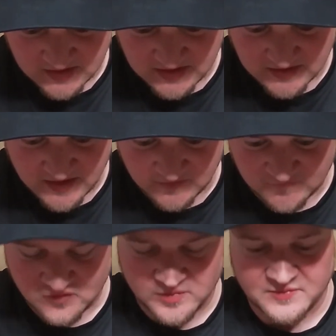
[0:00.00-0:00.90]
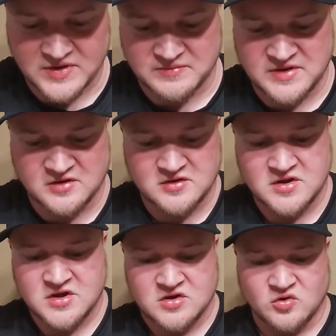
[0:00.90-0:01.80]
eat like a super big meal,
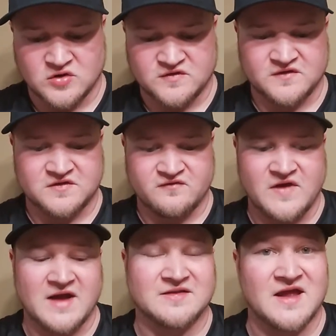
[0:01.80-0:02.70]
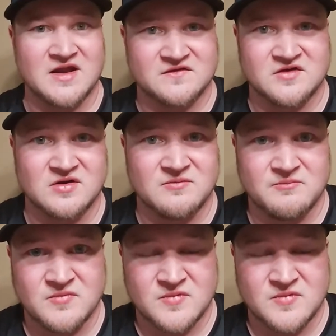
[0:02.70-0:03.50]
or just the fact that it's going to